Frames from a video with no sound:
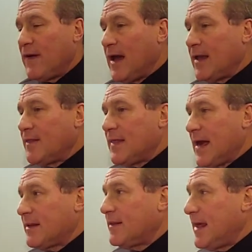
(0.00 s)
find
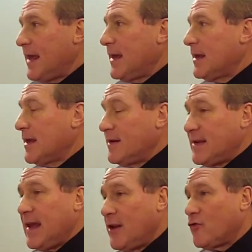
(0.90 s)
that they
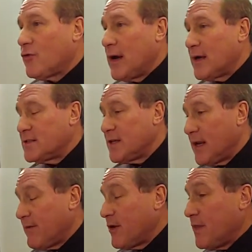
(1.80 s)
contain drugs
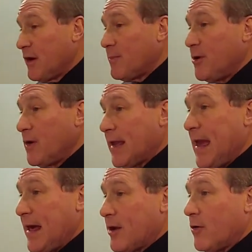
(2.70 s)
in every therapeutic
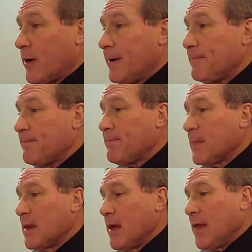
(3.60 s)
category.
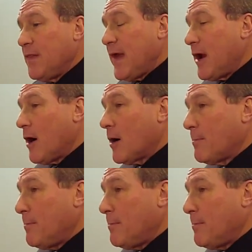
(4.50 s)
They are